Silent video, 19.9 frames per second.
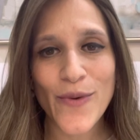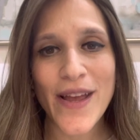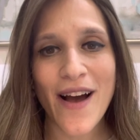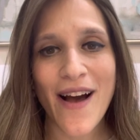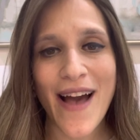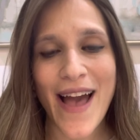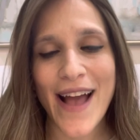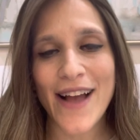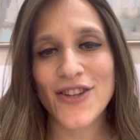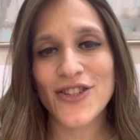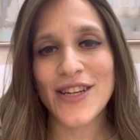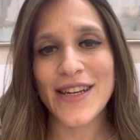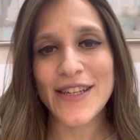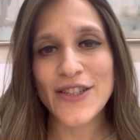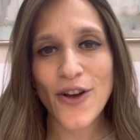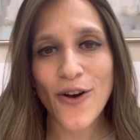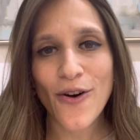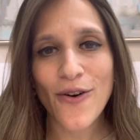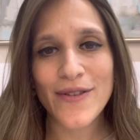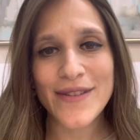We are actually
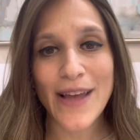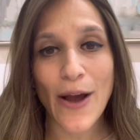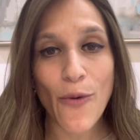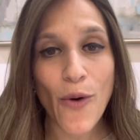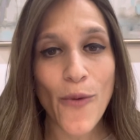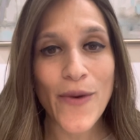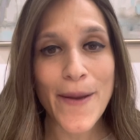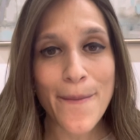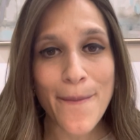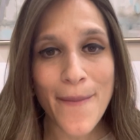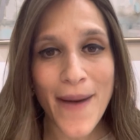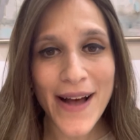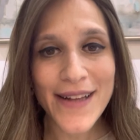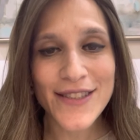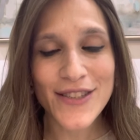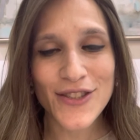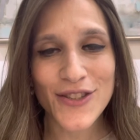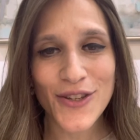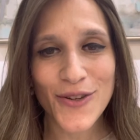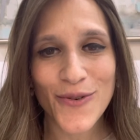told that what we
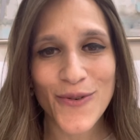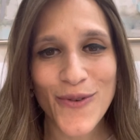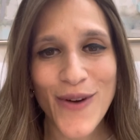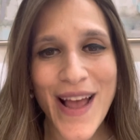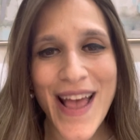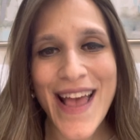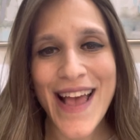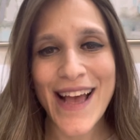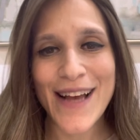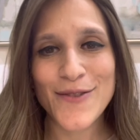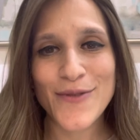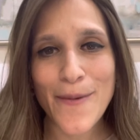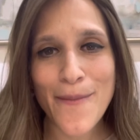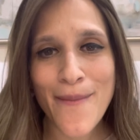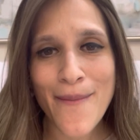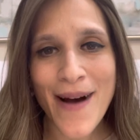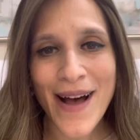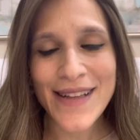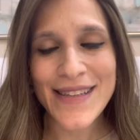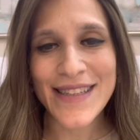must do is we
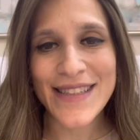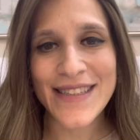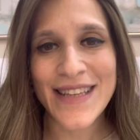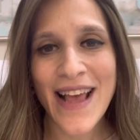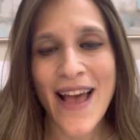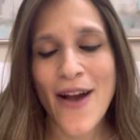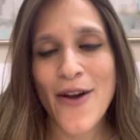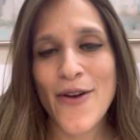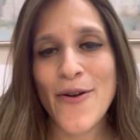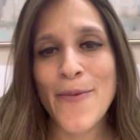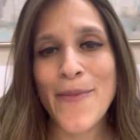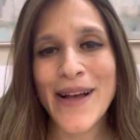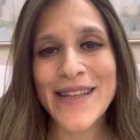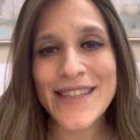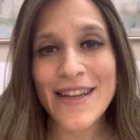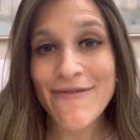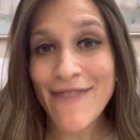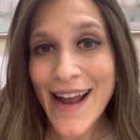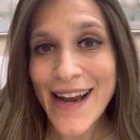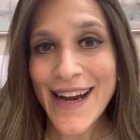must
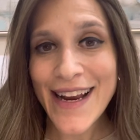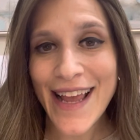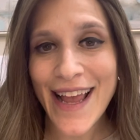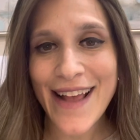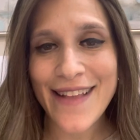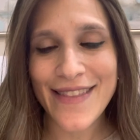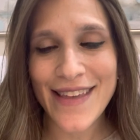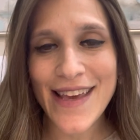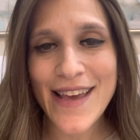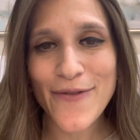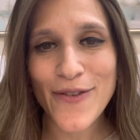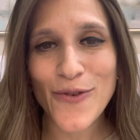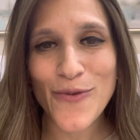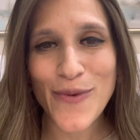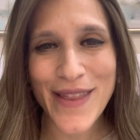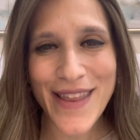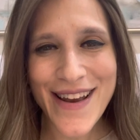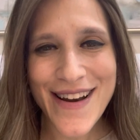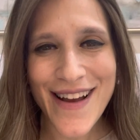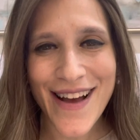eradicate the evil
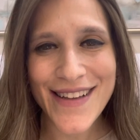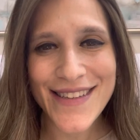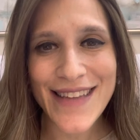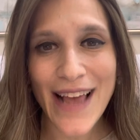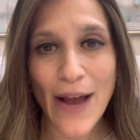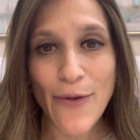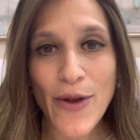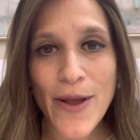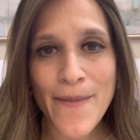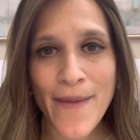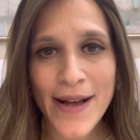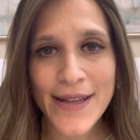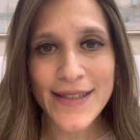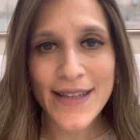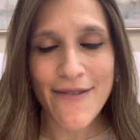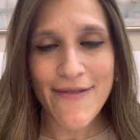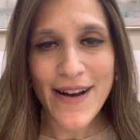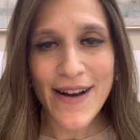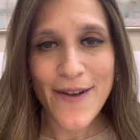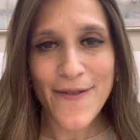within us, and we must
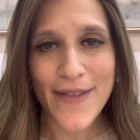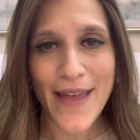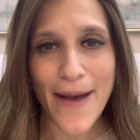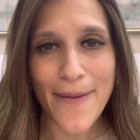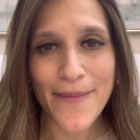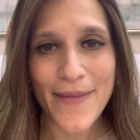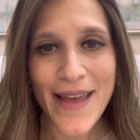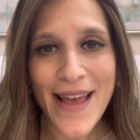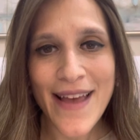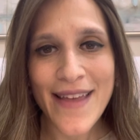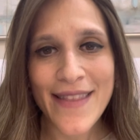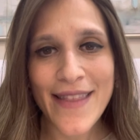get rid of them.